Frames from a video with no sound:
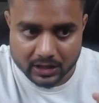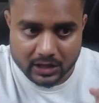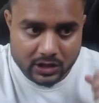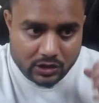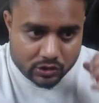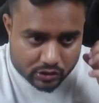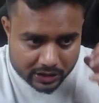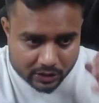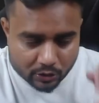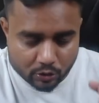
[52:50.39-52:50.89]

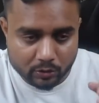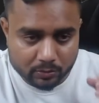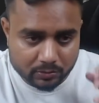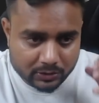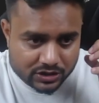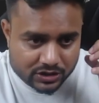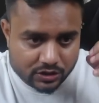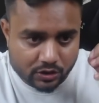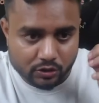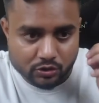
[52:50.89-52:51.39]
So I hope this
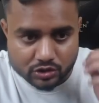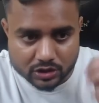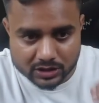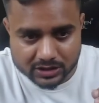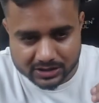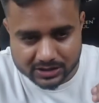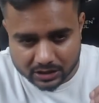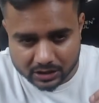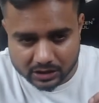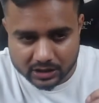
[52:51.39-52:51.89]
solution is
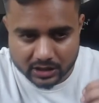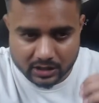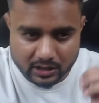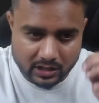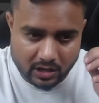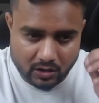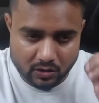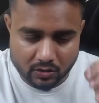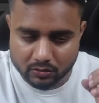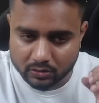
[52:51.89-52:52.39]
clear.
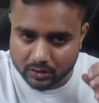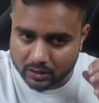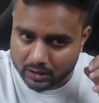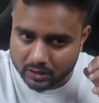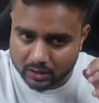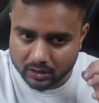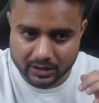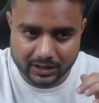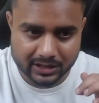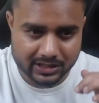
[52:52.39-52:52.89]
Now
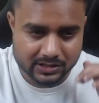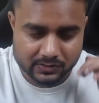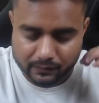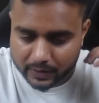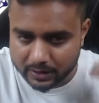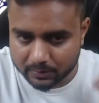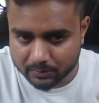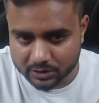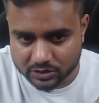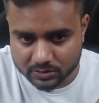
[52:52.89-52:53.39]
it is very
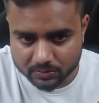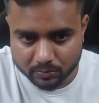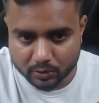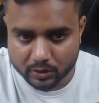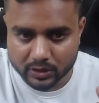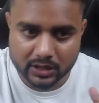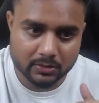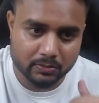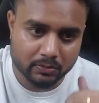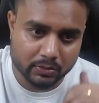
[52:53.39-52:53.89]
much
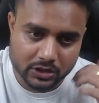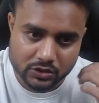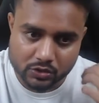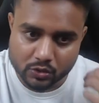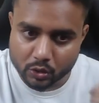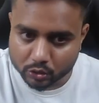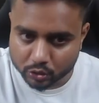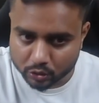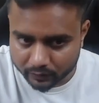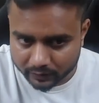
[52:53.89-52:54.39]
important, please go
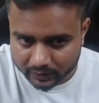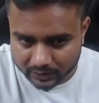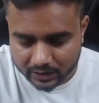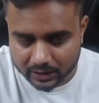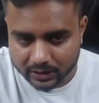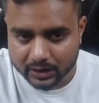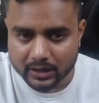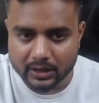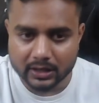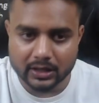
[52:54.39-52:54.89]
through with it,
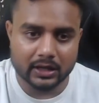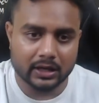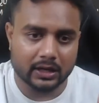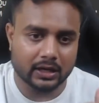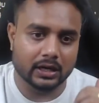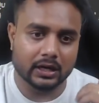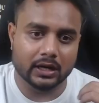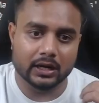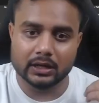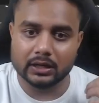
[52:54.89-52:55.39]

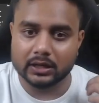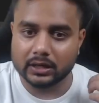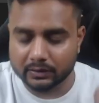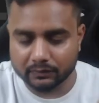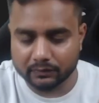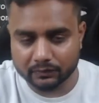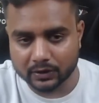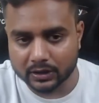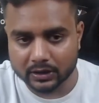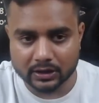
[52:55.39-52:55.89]
and
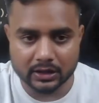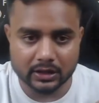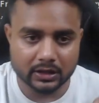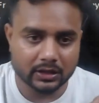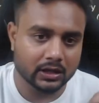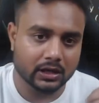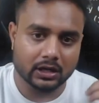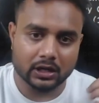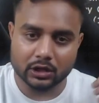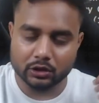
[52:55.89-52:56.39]
definitely
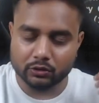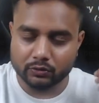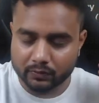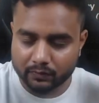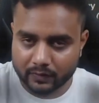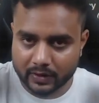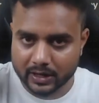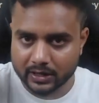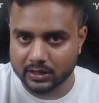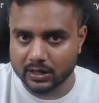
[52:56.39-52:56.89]
you will
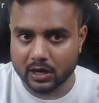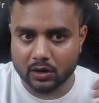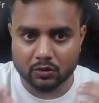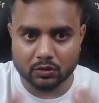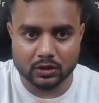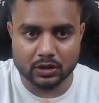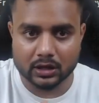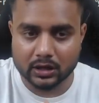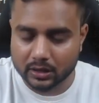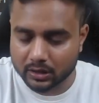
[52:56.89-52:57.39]
find
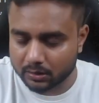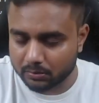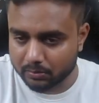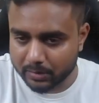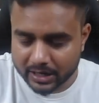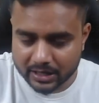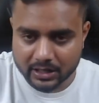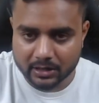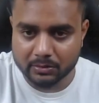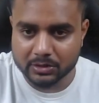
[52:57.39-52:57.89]
out
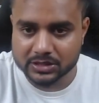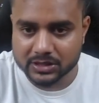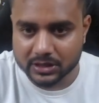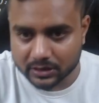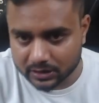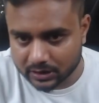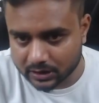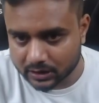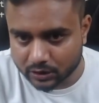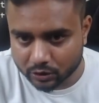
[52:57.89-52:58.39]
many amazing things.